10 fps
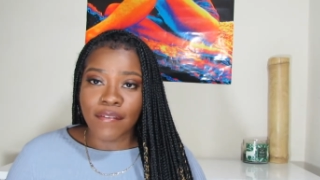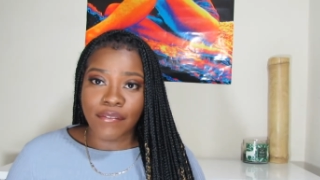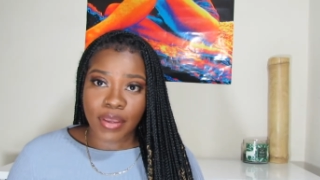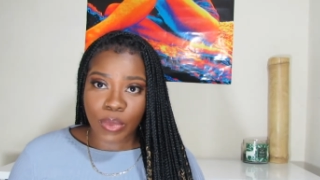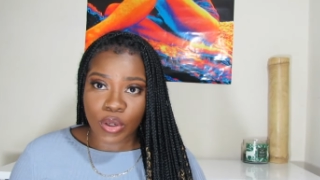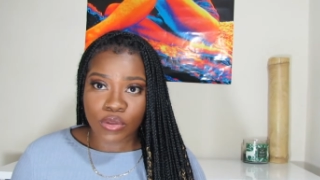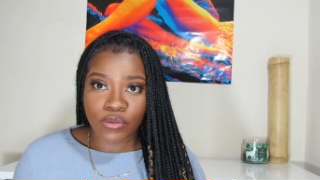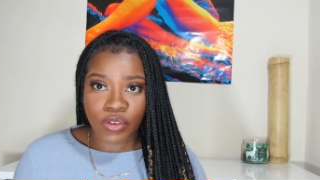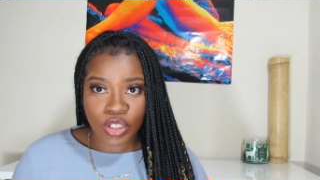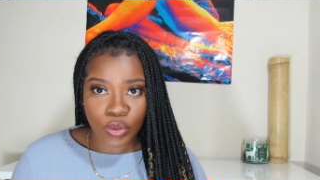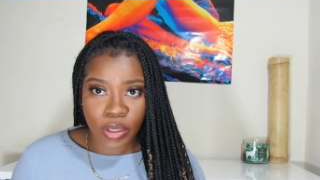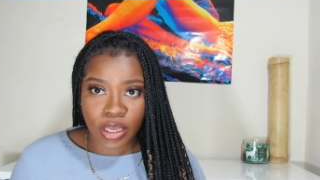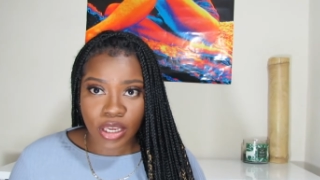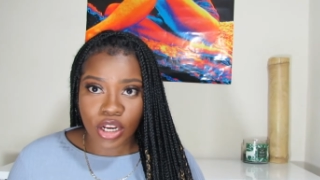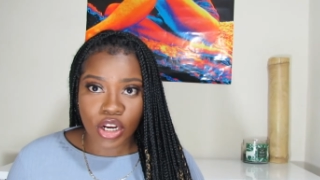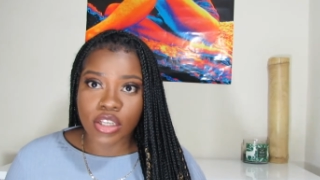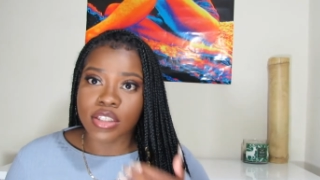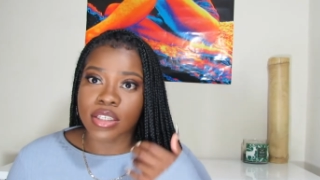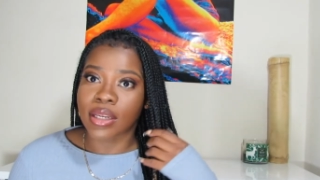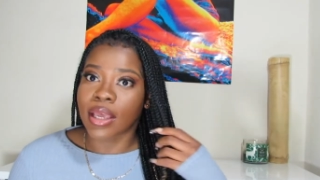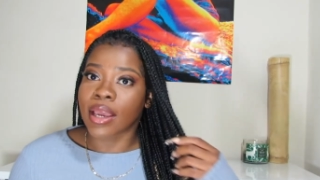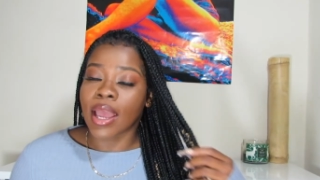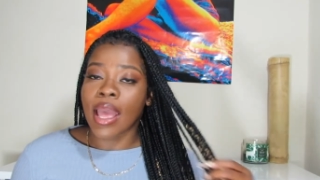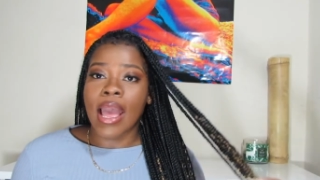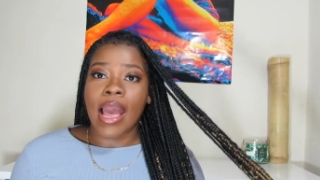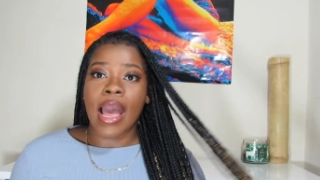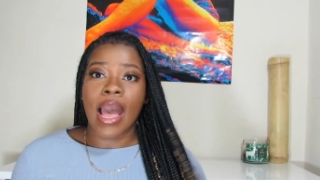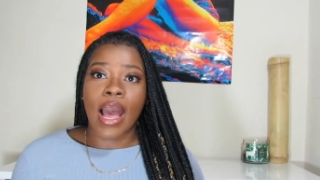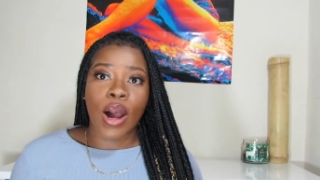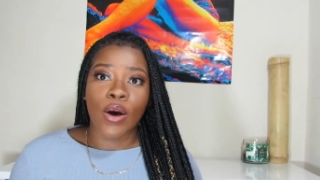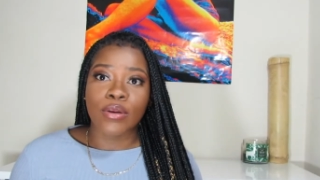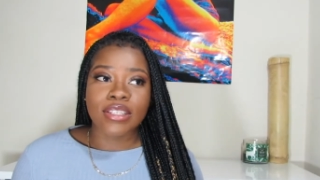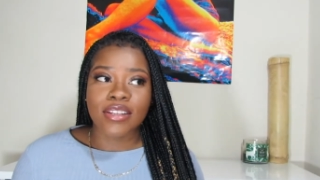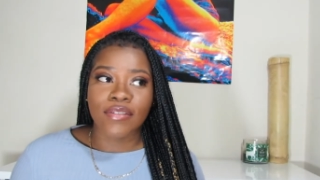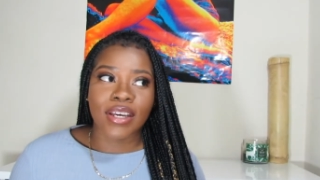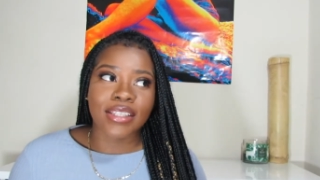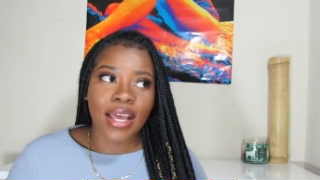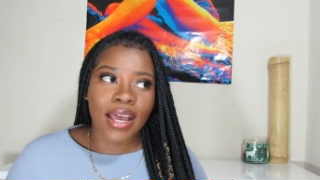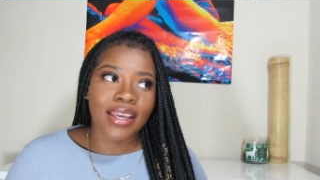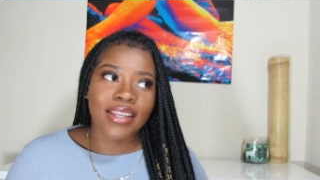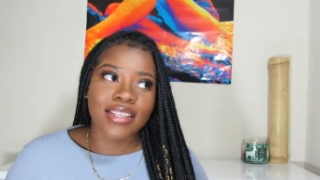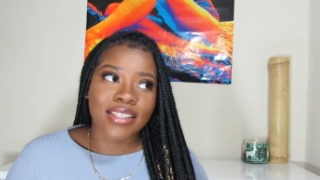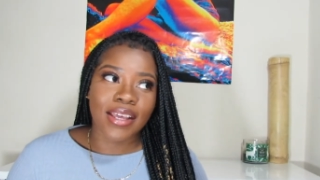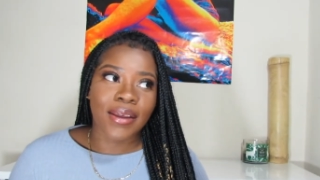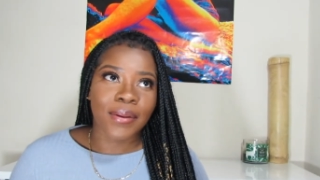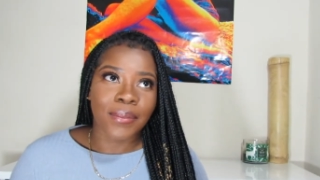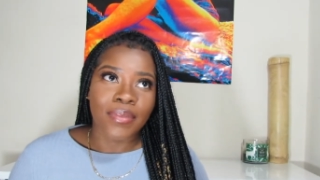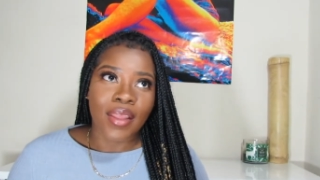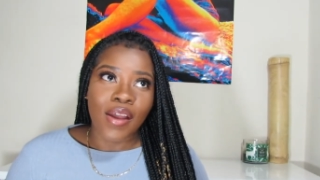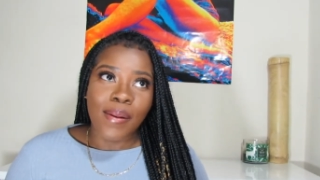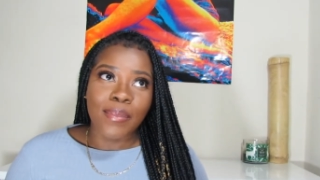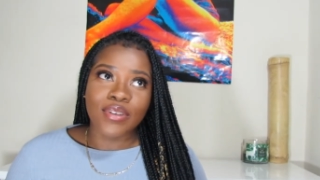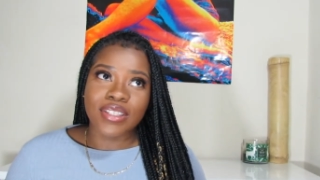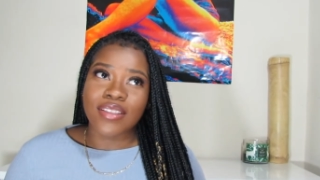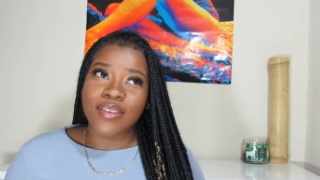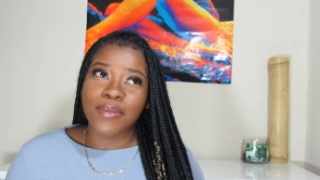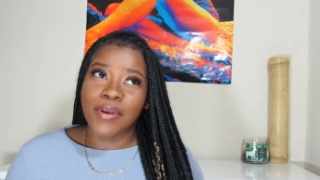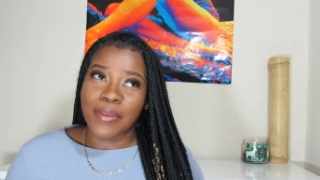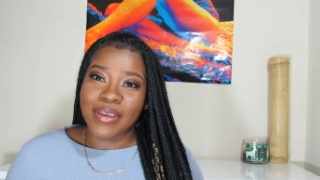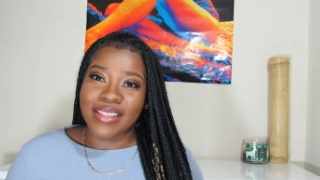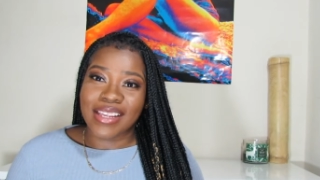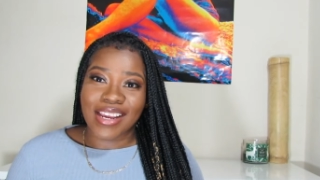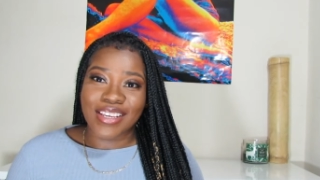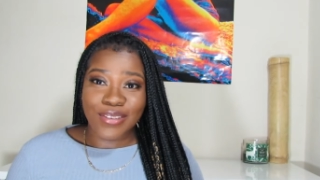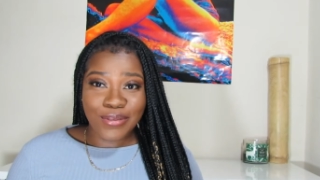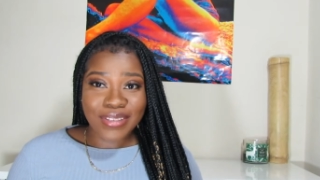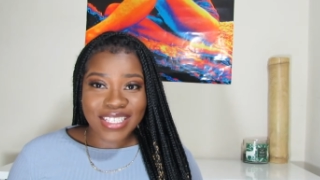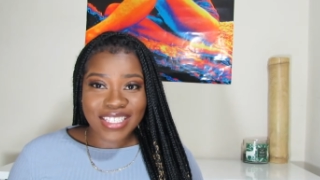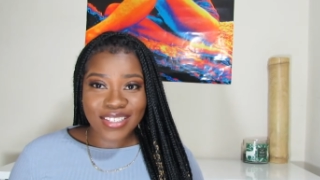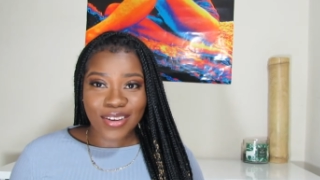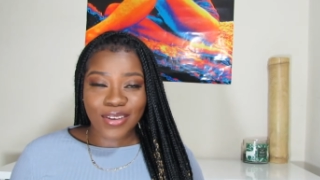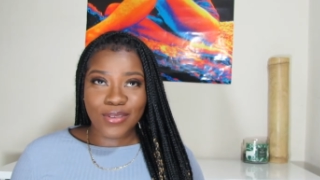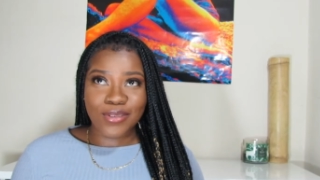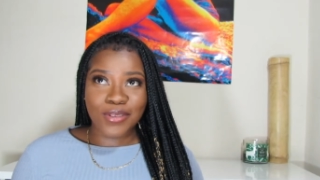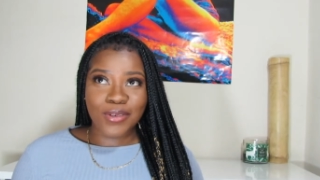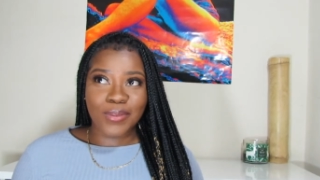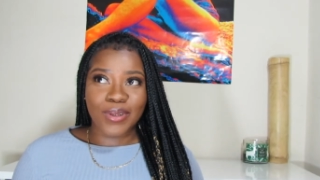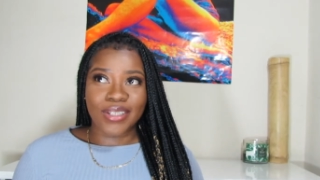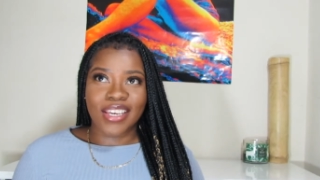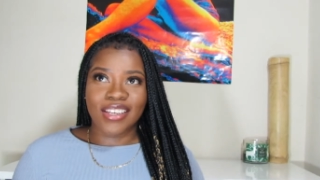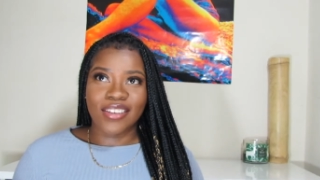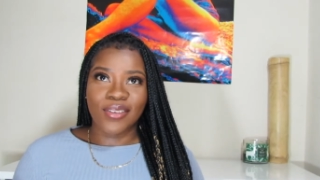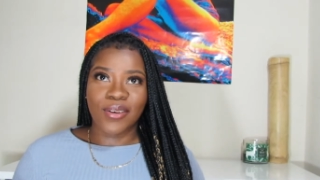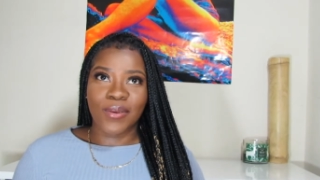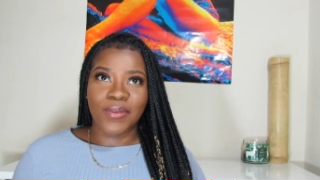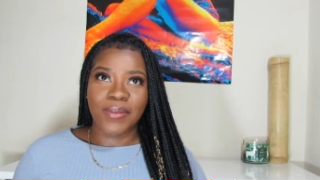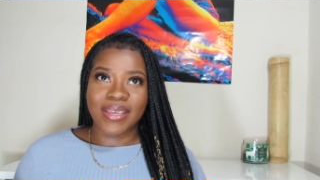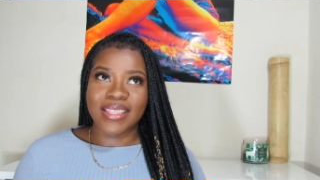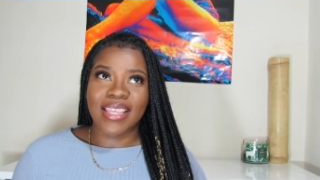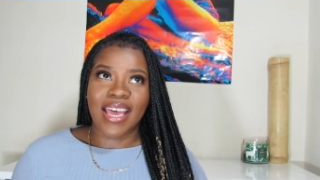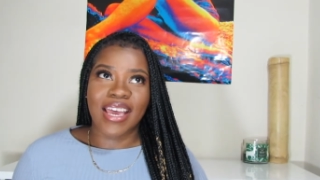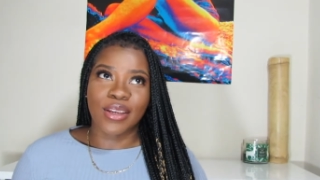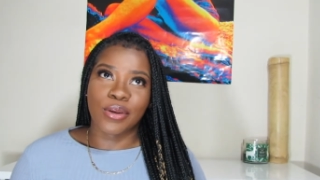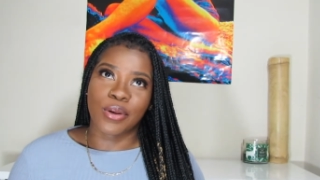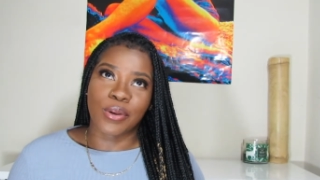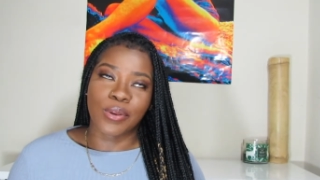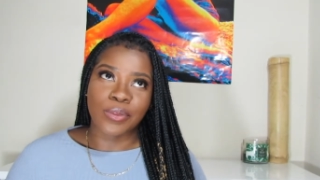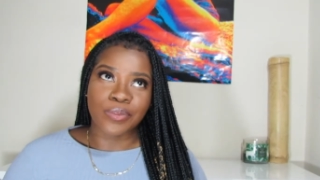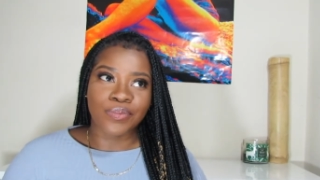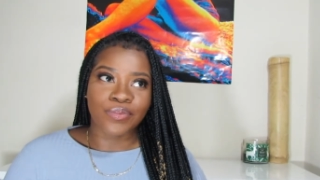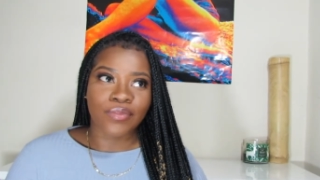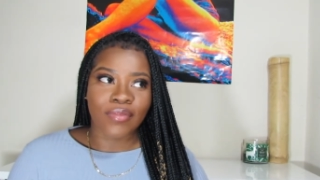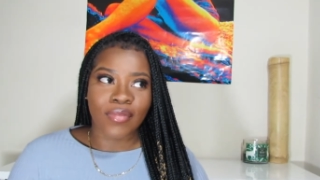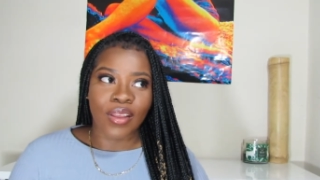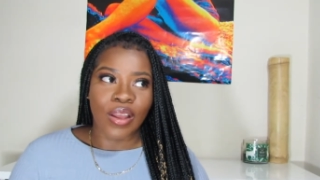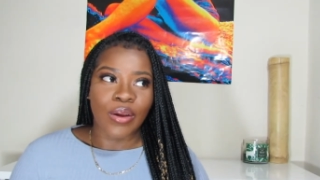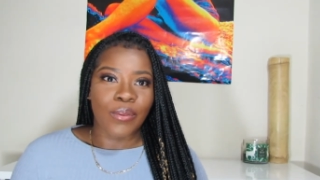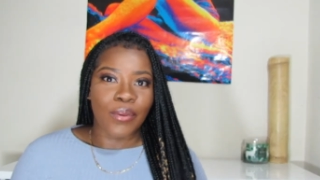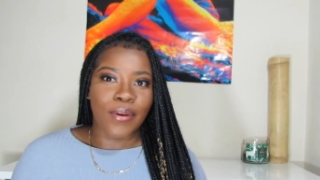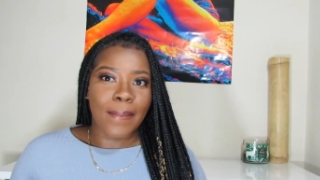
females with facial hairs and like how and stuff like that, and it's like most of the women that I used to see on YouTube are like, you know, women that, you know, were